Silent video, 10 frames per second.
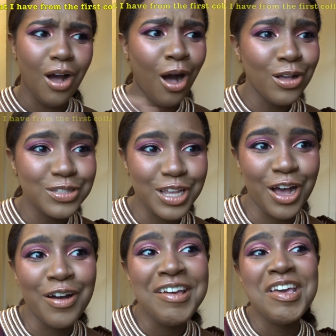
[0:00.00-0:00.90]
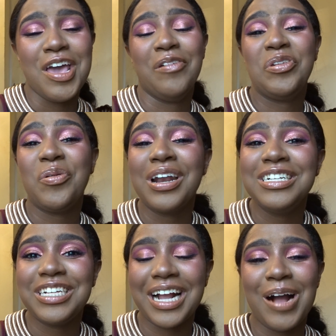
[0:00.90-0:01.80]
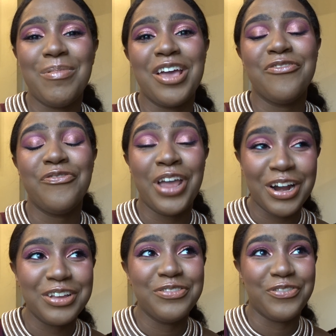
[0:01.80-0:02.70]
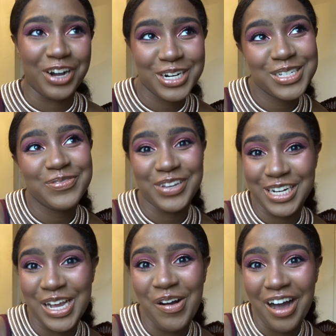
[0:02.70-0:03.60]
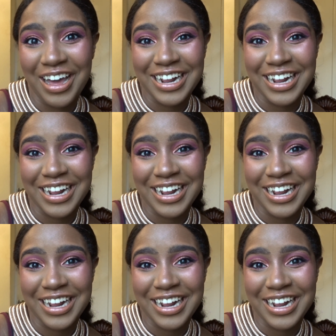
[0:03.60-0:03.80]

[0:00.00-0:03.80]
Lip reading: Also, if you want to check out my very first video on